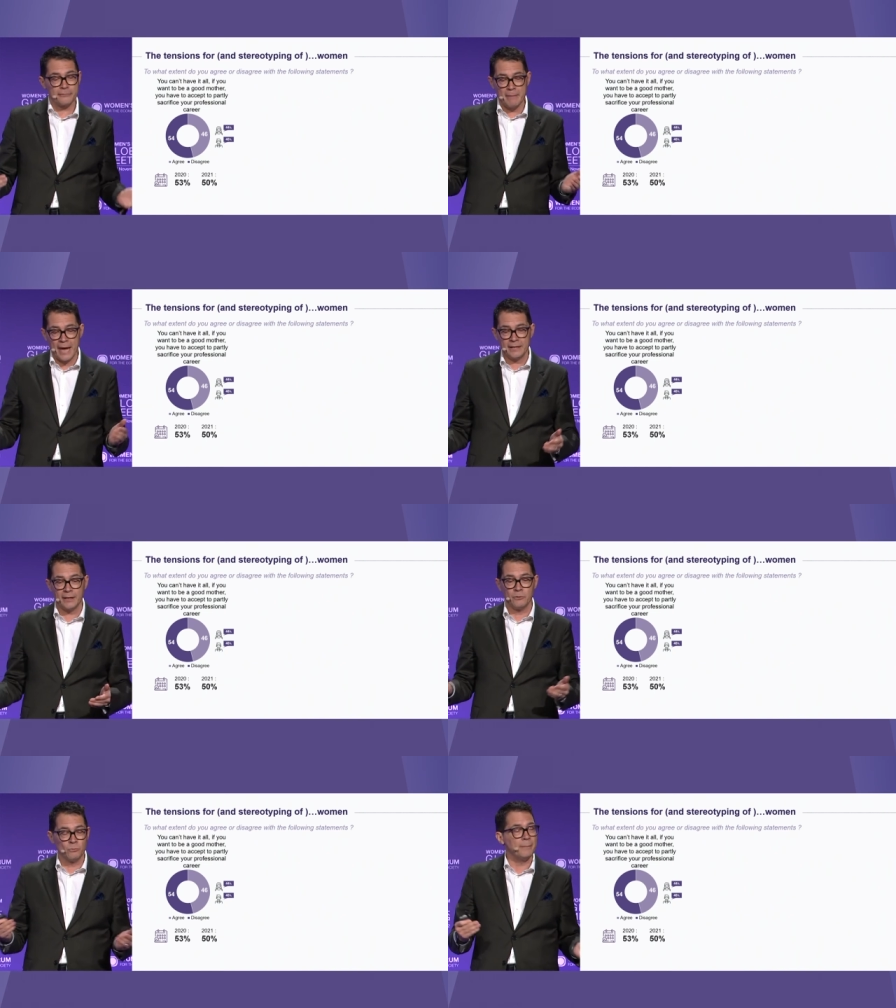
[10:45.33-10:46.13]
men
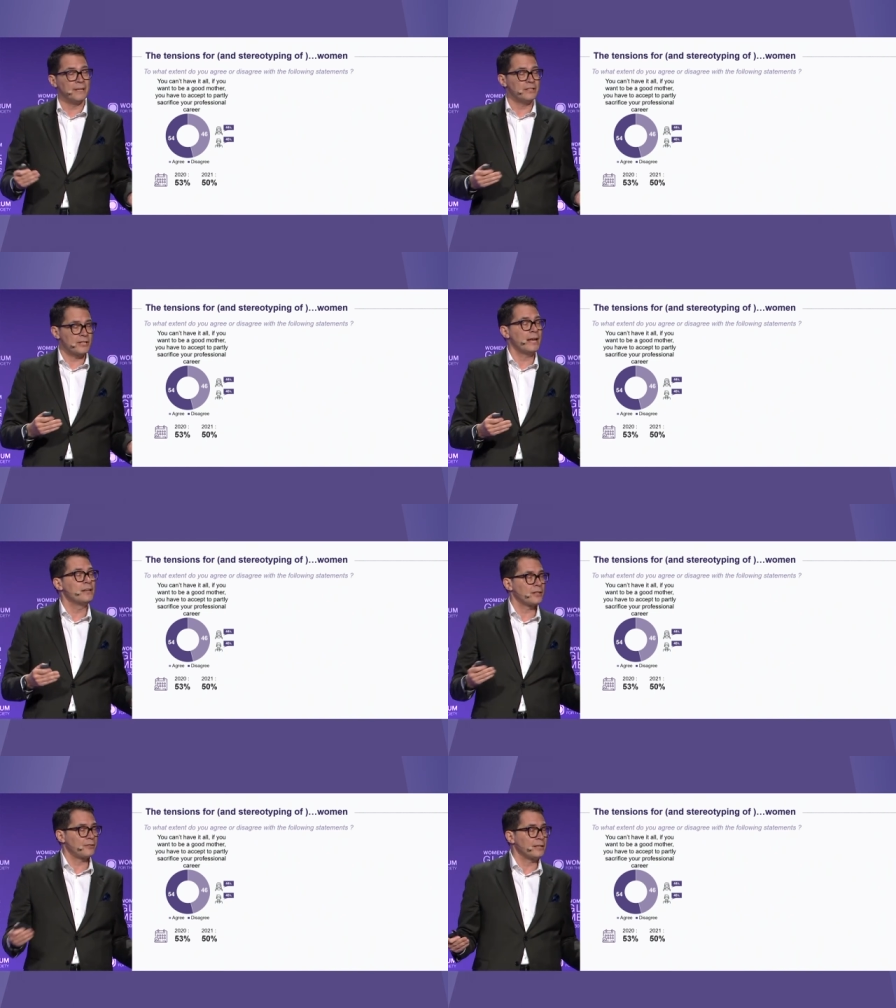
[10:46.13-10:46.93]
and women tend
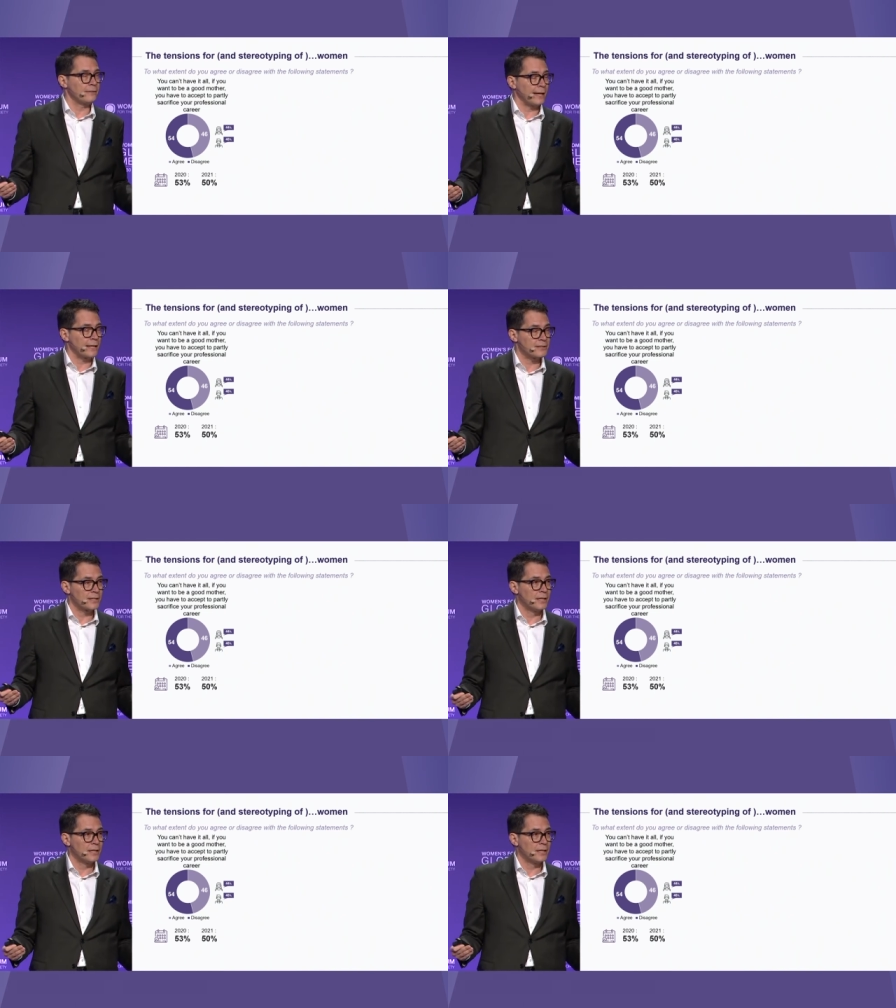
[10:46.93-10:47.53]
to think that.